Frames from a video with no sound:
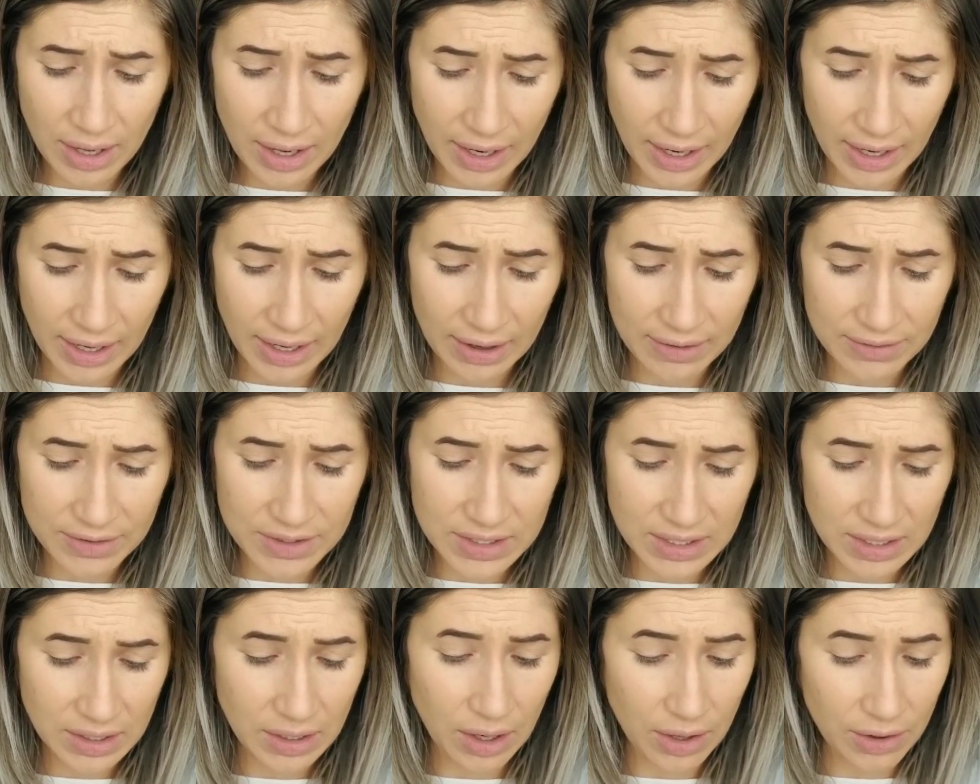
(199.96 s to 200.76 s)
and I've
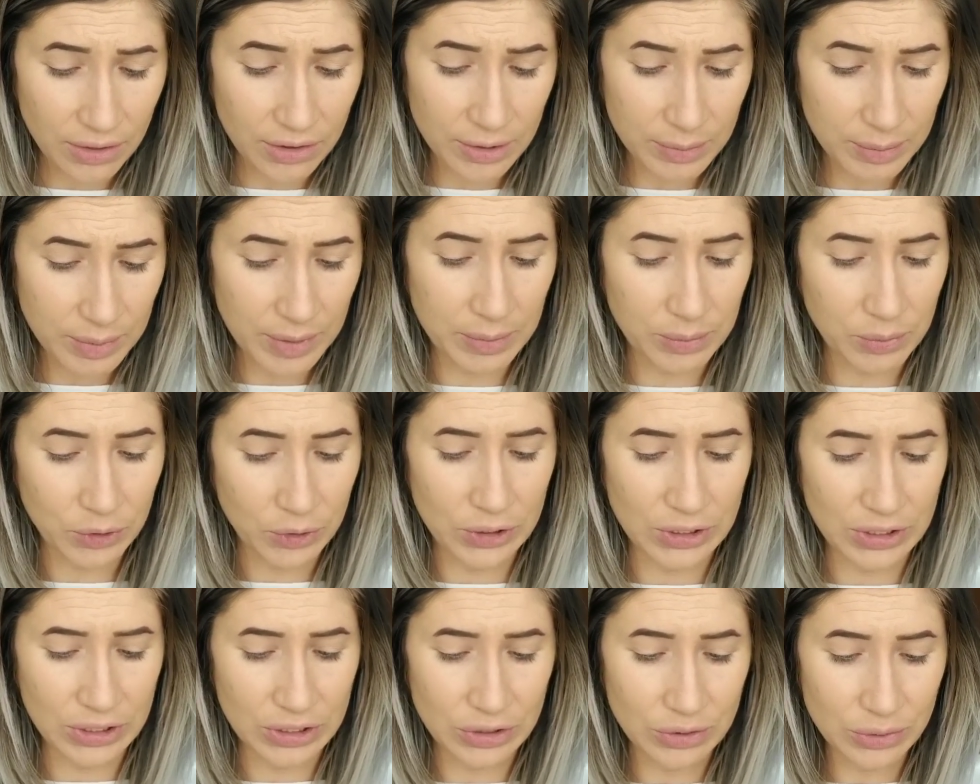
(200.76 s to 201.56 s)
seen other people
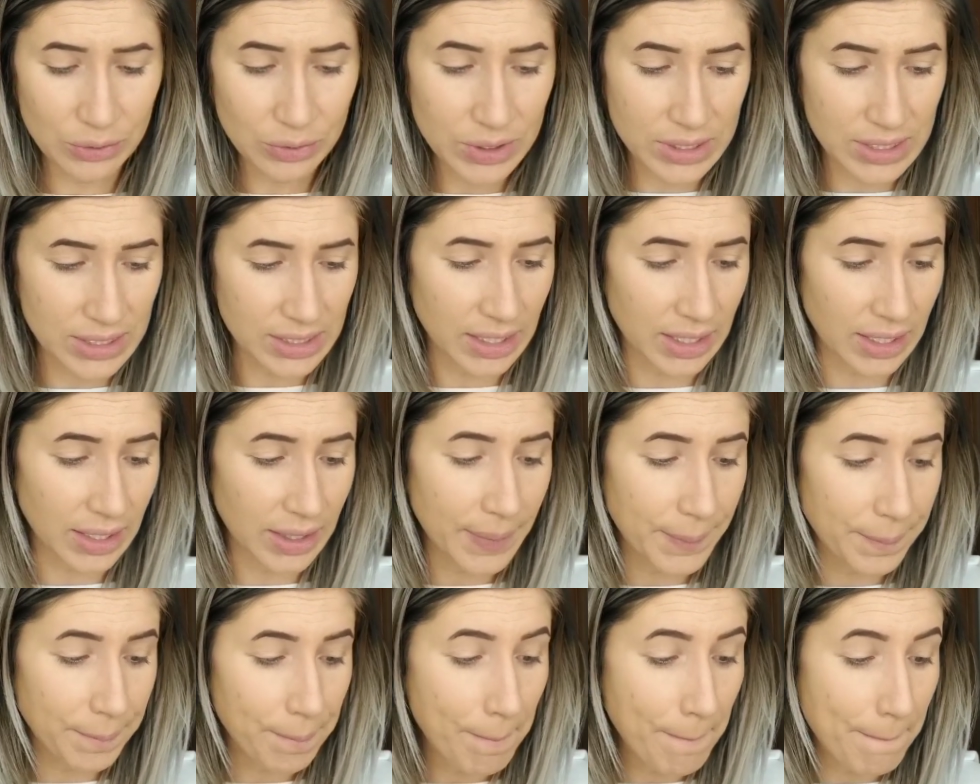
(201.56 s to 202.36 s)
use it,
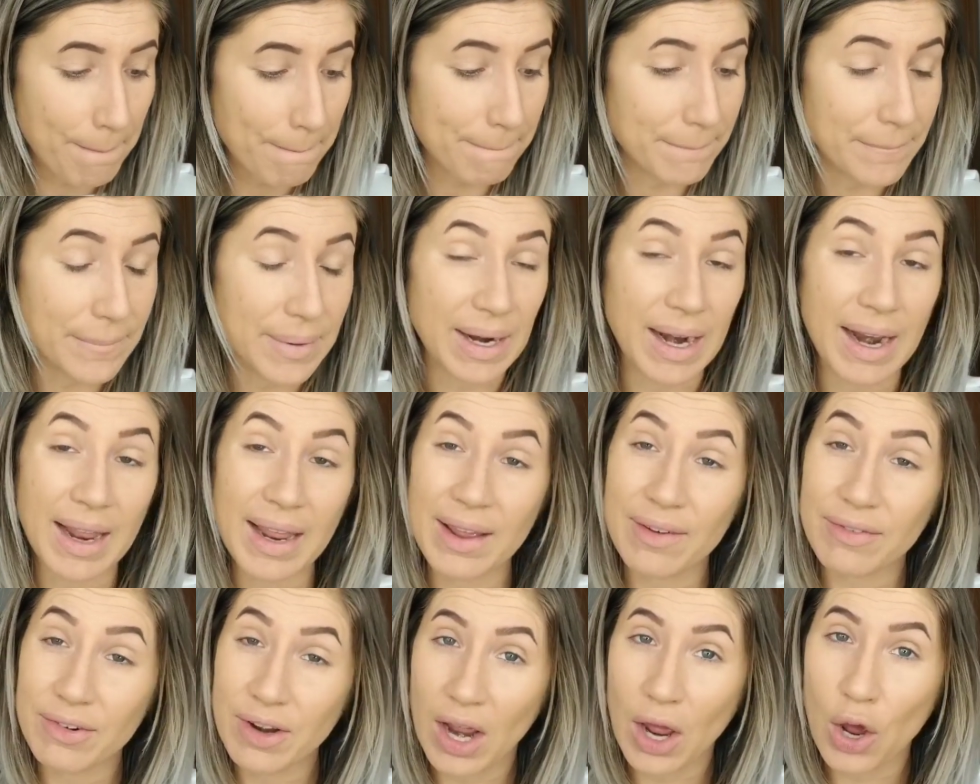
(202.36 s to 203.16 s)
but I
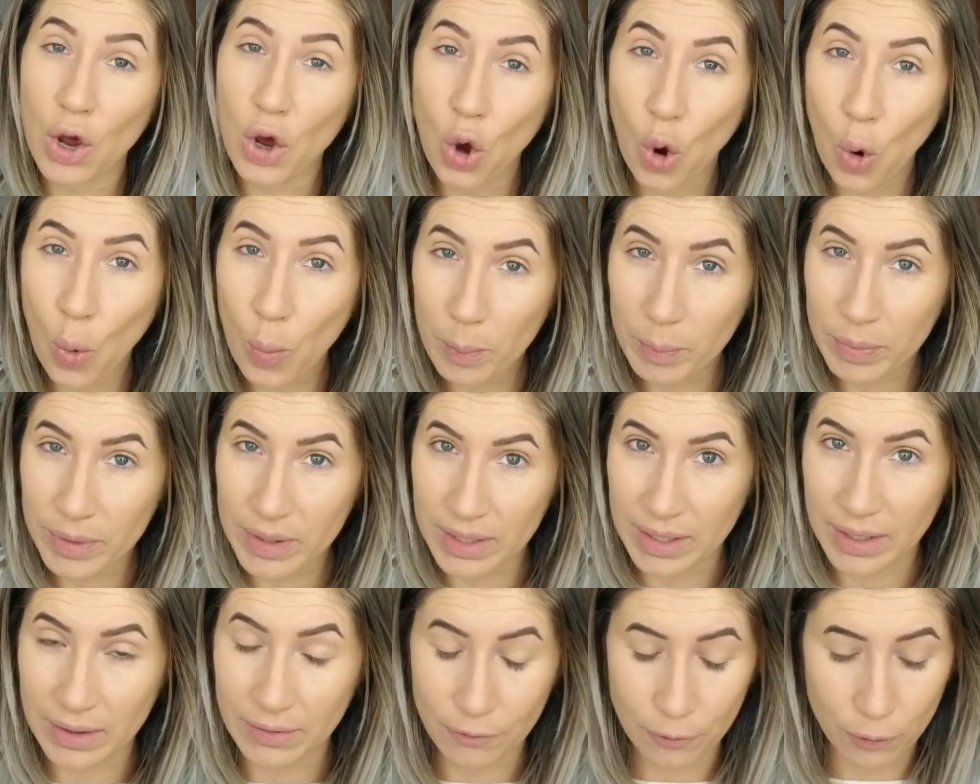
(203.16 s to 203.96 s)
have not
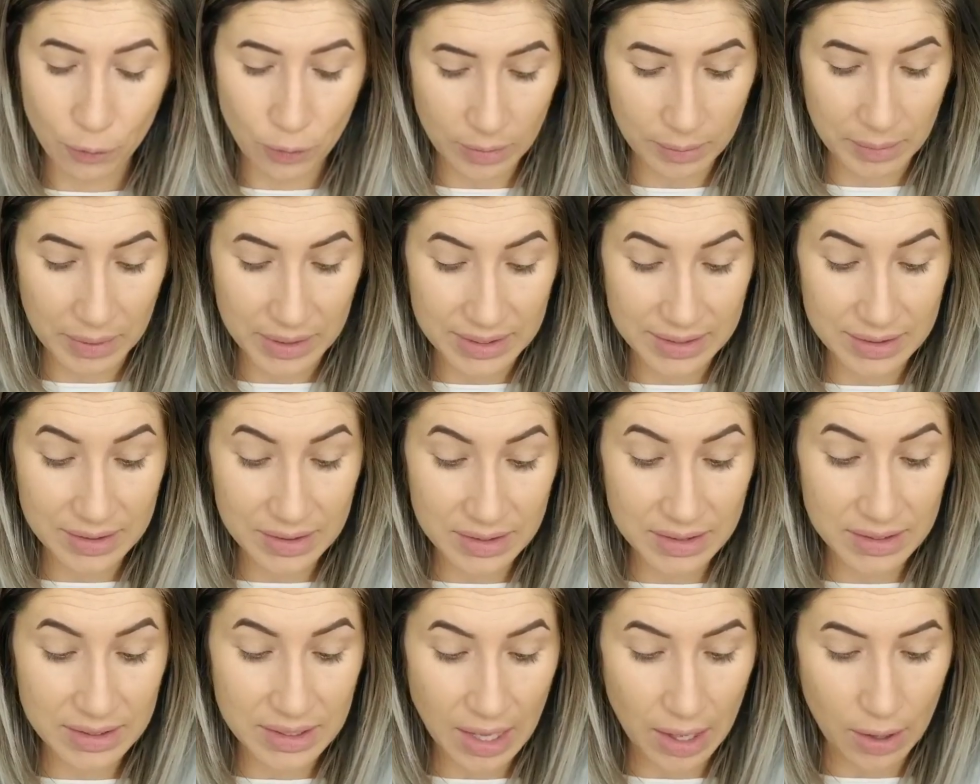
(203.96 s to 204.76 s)
opened it for
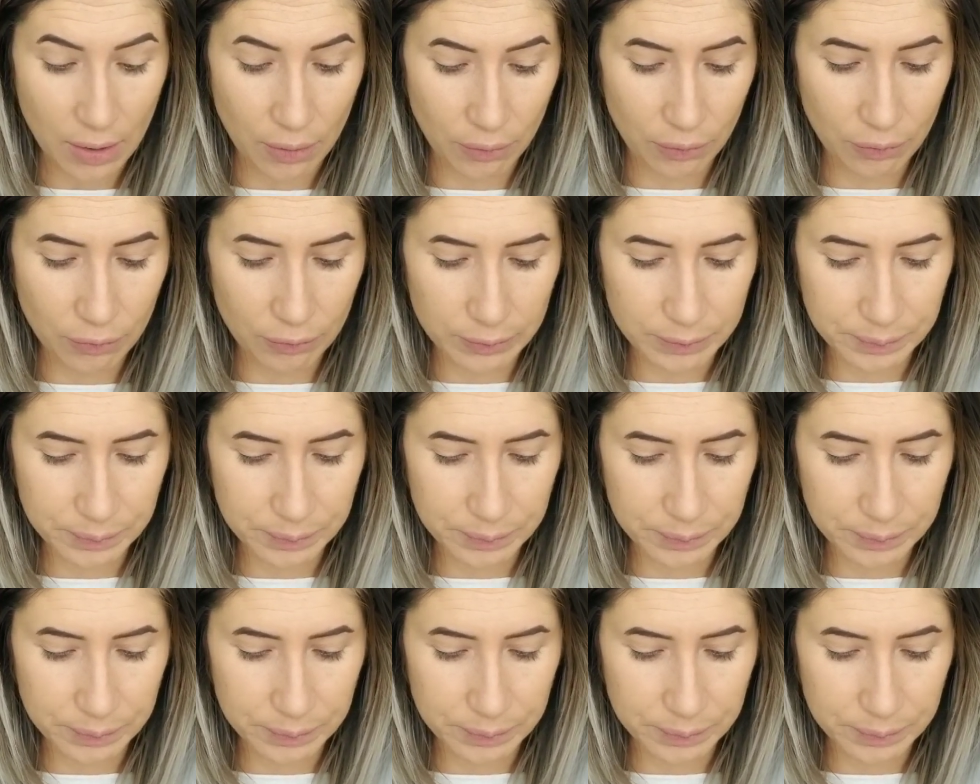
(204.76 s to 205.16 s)
myself.